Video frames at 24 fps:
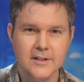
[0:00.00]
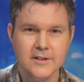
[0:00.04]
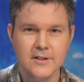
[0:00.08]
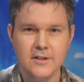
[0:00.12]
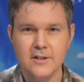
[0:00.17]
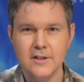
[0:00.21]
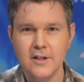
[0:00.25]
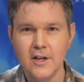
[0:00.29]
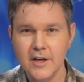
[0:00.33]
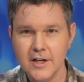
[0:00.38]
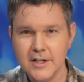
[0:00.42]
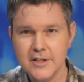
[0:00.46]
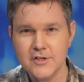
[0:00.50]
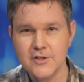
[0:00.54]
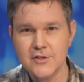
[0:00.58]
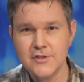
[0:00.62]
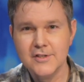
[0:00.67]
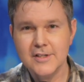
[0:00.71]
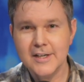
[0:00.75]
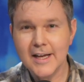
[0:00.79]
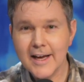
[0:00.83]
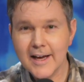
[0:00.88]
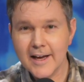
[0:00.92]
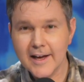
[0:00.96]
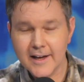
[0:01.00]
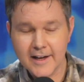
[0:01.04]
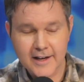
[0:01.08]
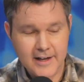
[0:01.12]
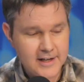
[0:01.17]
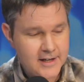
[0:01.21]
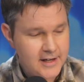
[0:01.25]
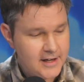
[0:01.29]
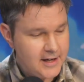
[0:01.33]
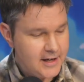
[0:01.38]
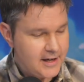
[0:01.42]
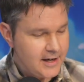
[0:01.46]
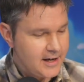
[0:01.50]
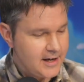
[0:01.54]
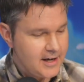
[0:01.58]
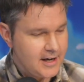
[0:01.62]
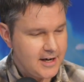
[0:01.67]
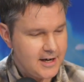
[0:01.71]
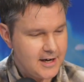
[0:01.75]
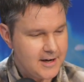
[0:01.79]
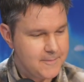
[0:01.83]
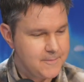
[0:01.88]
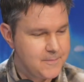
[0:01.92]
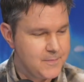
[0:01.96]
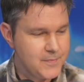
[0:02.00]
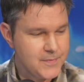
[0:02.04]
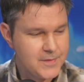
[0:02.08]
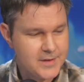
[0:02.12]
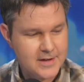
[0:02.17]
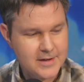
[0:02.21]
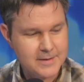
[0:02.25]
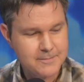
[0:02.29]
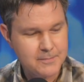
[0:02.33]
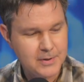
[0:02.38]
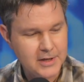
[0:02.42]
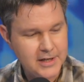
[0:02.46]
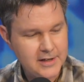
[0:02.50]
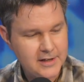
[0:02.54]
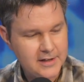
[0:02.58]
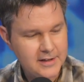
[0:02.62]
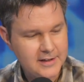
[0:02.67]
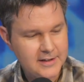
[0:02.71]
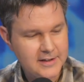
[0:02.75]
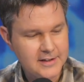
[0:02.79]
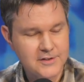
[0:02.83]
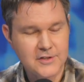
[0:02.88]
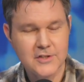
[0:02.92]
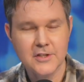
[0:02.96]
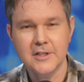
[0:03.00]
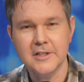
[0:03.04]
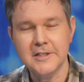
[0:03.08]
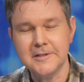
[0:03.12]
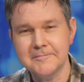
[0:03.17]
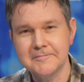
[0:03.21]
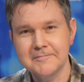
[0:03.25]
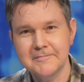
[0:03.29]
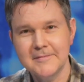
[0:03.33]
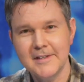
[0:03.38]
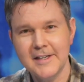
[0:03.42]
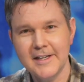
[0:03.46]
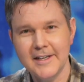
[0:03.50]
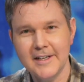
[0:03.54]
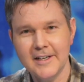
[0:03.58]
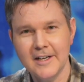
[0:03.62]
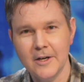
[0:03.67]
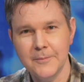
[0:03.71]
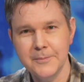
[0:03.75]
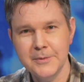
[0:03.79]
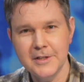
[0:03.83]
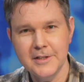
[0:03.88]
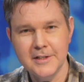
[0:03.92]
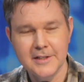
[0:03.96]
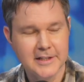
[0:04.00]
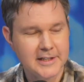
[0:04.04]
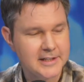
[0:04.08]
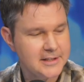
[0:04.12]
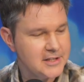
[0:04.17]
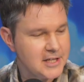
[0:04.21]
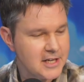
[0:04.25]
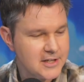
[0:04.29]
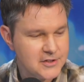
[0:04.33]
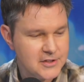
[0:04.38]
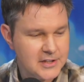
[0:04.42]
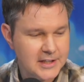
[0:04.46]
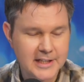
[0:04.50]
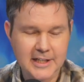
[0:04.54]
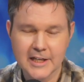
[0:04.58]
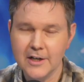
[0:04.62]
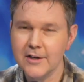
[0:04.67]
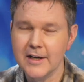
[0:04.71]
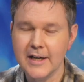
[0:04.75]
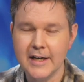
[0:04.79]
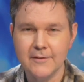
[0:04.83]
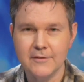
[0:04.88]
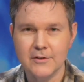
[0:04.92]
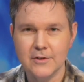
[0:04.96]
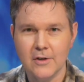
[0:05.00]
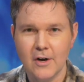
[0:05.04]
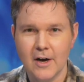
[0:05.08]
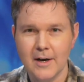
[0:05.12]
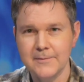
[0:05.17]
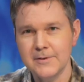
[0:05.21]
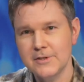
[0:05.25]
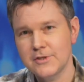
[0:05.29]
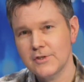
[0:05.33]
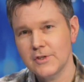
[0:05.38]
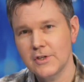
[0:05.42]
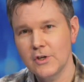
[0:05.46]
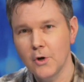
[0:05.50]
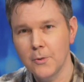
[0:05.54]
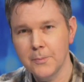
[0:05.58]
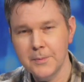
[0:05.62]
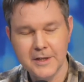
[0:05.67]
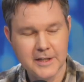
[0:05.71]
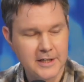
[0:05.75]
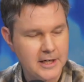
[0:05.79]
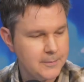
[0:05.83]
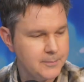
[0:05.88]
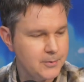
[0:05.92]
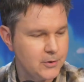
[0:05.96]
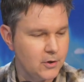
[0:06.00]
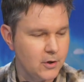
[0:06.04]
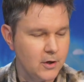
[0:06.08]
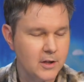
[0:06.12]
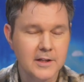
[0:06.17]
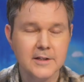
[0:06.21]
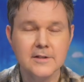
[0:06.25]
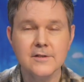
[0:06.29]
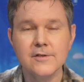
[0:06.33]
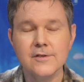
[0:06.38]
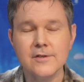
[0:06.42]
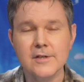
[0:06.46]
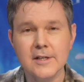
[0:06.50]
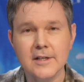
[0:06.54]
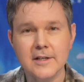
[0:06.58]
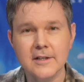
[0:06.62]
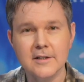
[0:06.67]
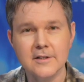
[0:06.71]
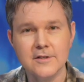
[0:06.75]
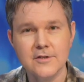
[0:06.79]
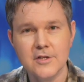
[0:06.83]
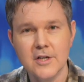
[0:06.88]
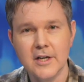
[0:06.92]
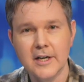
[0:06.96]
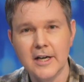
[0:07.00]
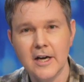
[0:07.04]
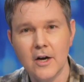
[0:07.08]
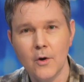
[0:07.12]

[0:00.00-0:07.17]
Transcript: the launch day, but it's here. And I'll be testing it out. I haven't obviously opened it up at all. Let's check